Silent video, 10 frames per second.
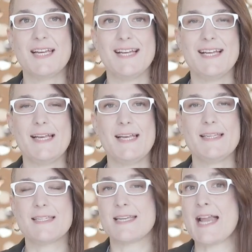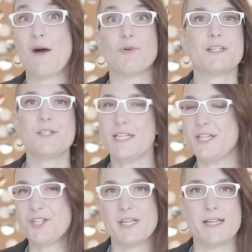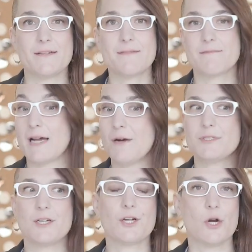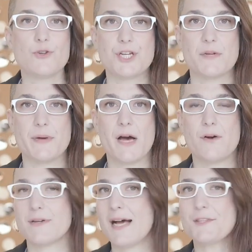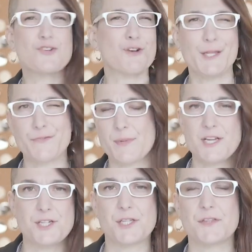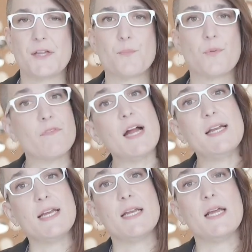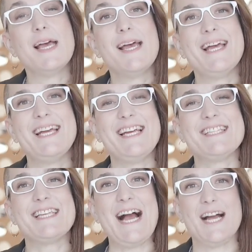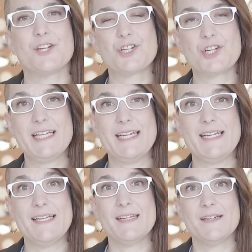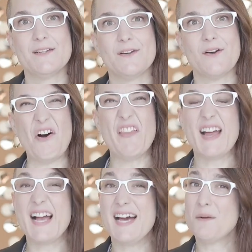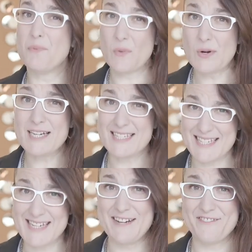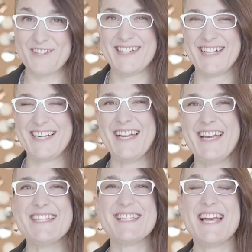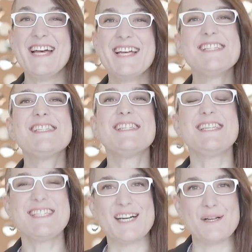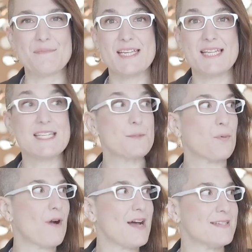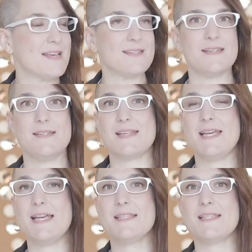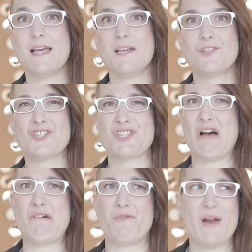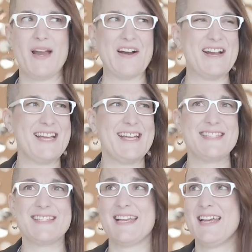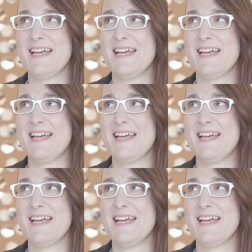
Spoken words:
is not what they're teaching, not what they're coaching about, not the transformation that they're providing. It's actually all that kind of boring stuff. It's the systems, it's the processes, it's the software, it's